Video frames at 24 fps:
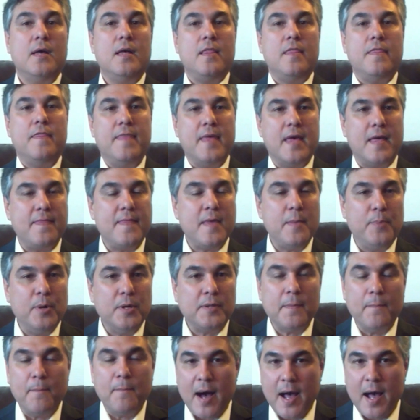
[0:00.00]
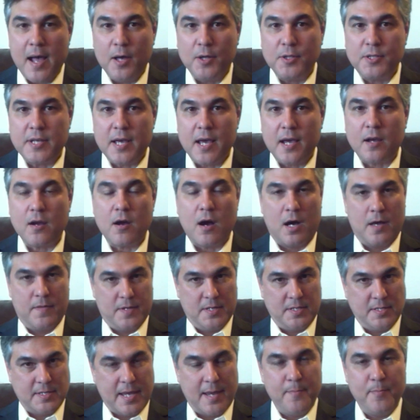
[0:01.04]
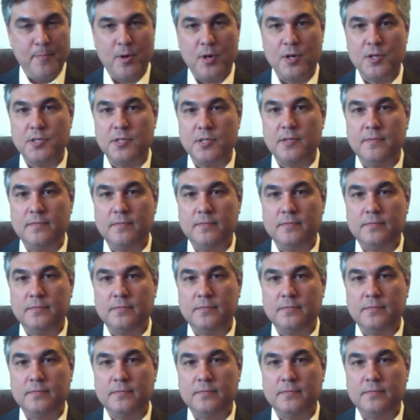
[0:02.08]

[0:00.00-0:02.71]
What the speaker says: Then they put the biotech on the same person,